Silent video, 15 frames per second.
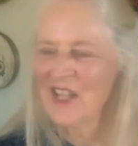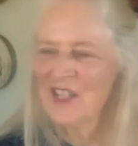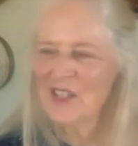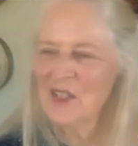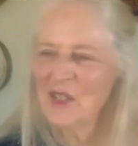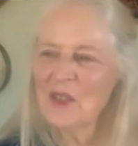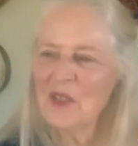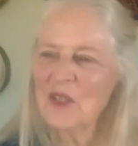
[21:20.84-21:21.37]

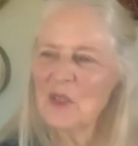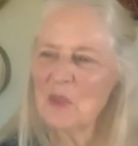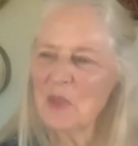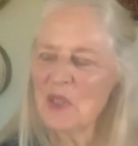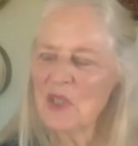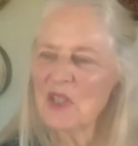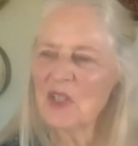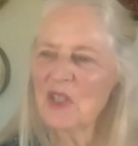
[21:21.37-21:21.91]
So did the
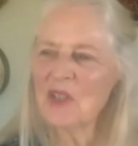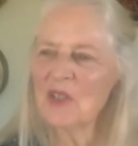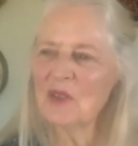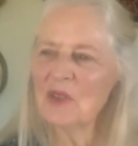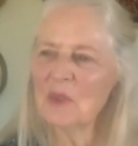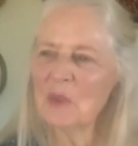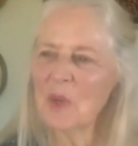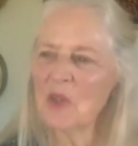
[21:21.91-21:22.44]
person you
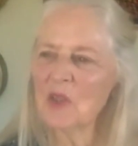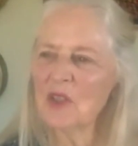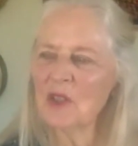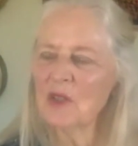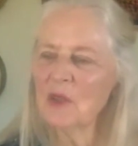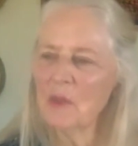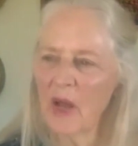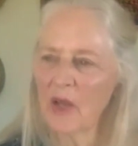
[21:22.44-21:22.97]
spoke
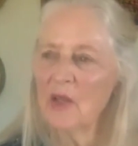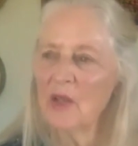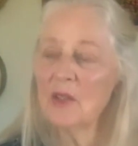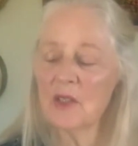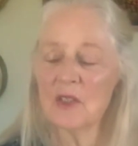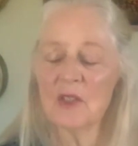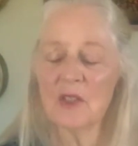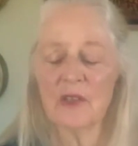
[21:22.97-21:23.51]
to about you
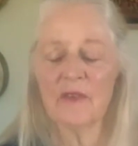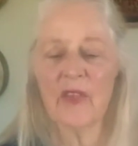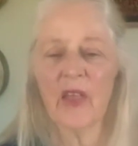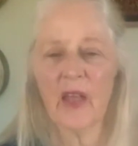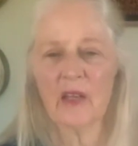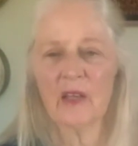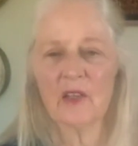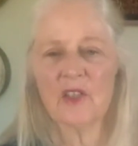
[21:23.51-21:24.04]
deserve
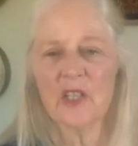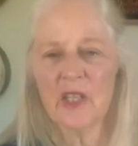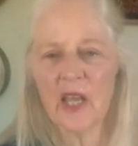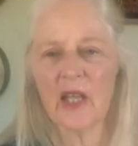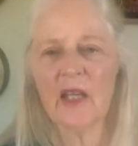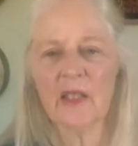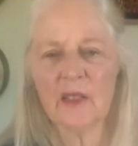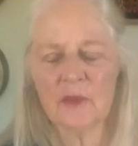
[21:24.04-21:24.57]
that, did she
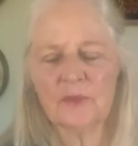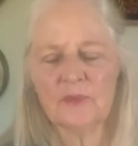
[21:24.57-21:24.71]
get it?